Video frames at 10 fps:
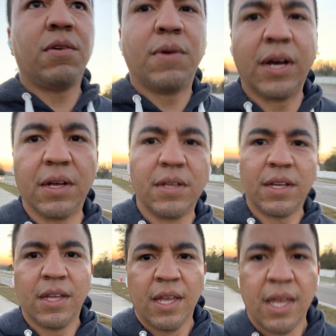
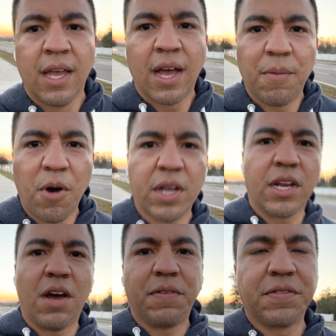I'm
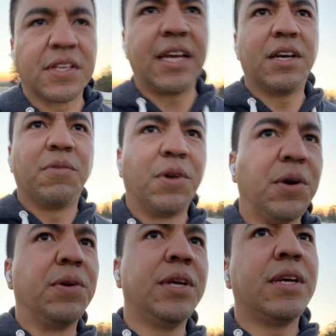walking off of Sidell
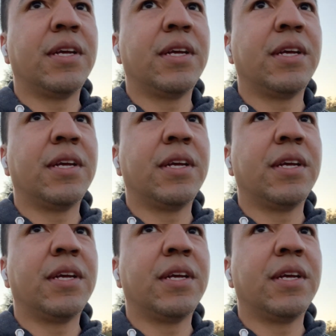Road.